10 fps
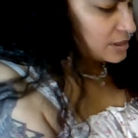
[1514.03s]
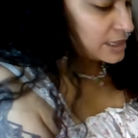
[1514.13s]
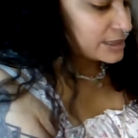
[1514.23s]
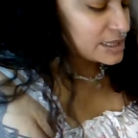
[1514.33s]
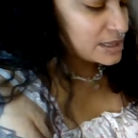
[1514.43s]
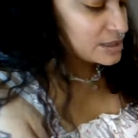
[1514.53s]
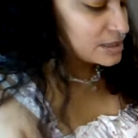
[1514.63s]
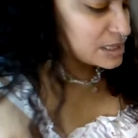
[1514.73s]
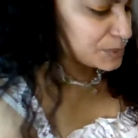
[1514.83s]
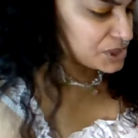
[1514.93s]
Like, this is
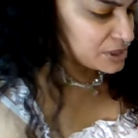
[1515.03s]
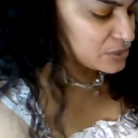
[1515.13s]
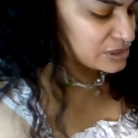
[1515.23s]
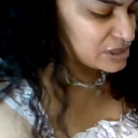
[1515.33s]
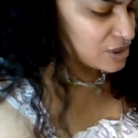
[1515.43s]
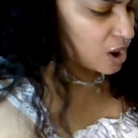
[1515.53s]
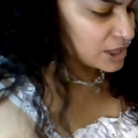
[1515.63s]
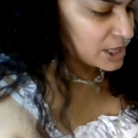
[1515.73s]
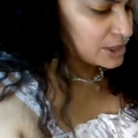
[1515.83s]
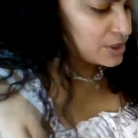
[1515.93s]
this person who's
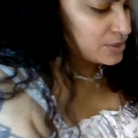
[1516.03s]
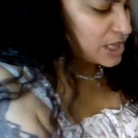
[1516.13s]
stalking you.